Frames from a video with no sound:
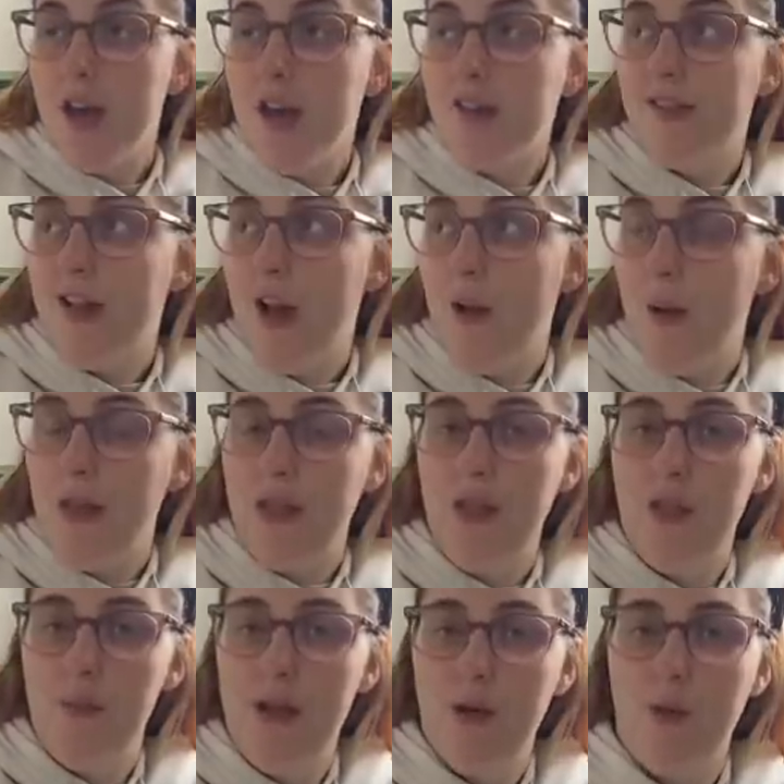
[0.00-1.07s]
So I
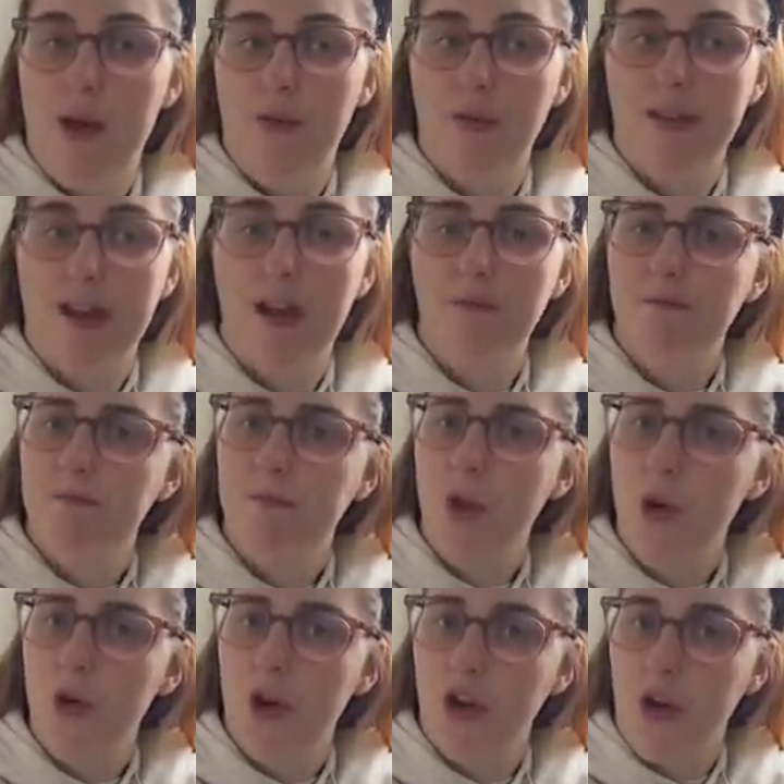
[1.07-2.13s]
think the midwife was like,
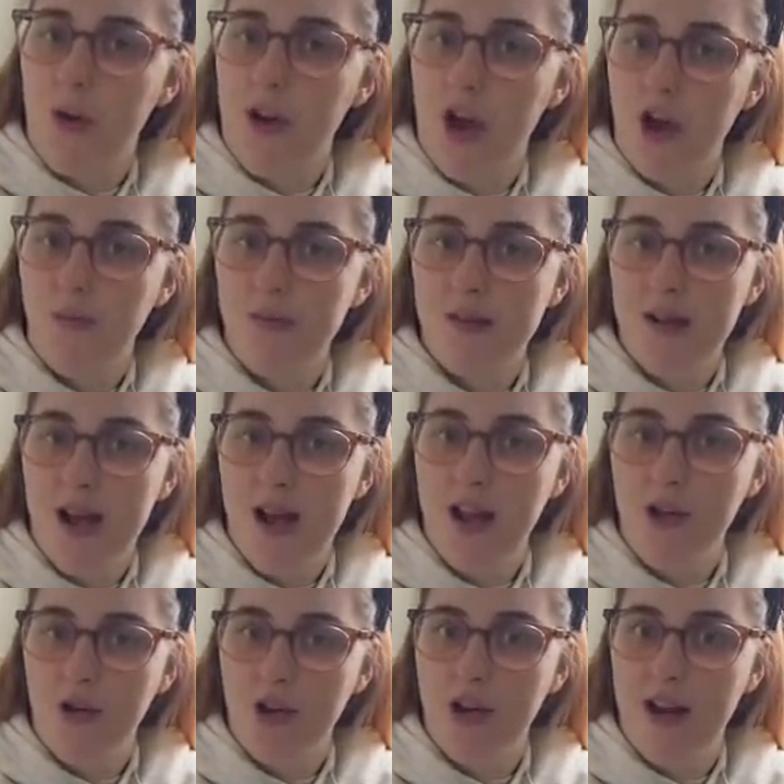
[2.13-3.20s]
you're not going home tonight,
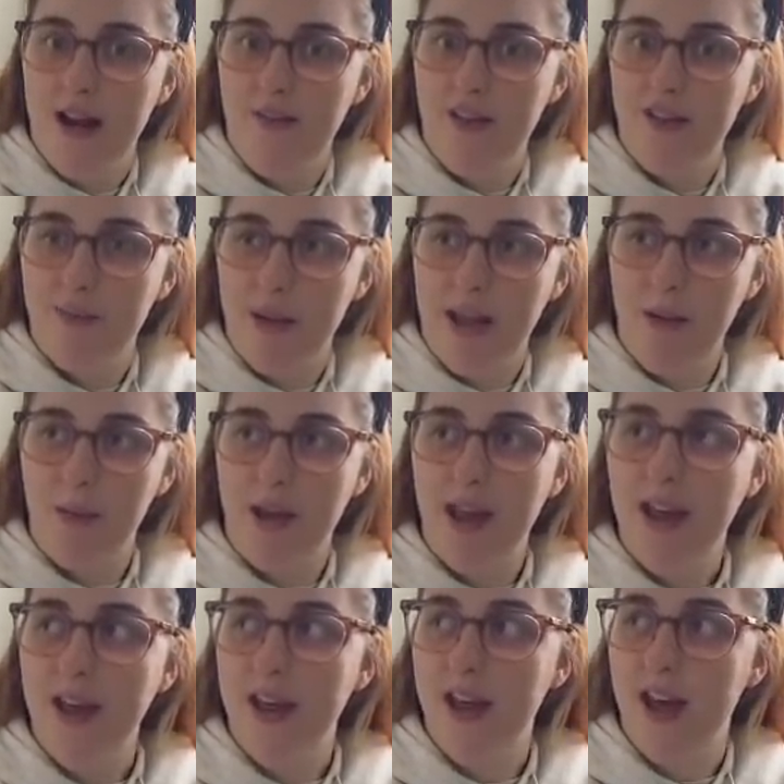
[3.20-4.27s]
you're going to have this
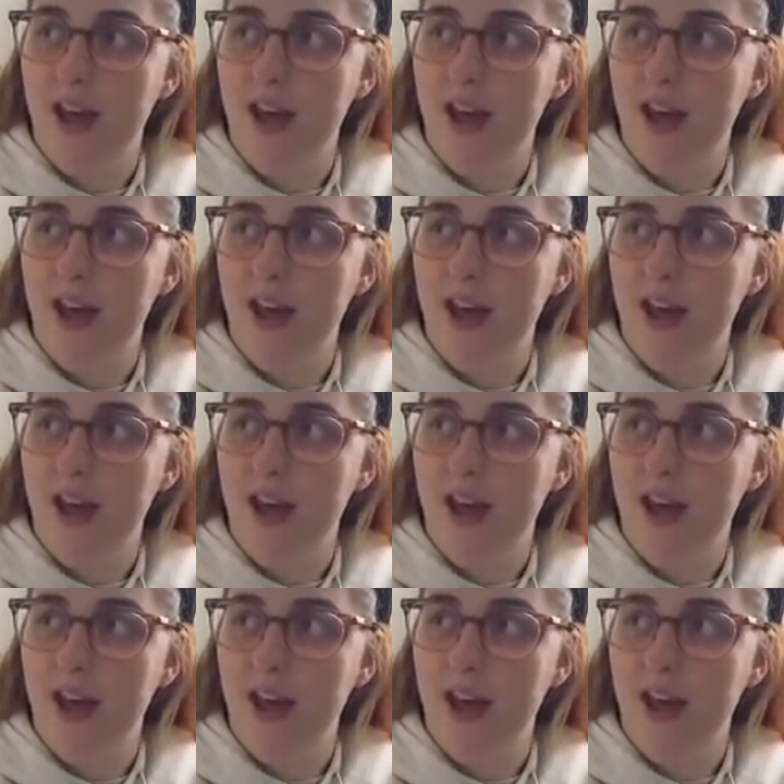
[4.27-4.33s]
baby.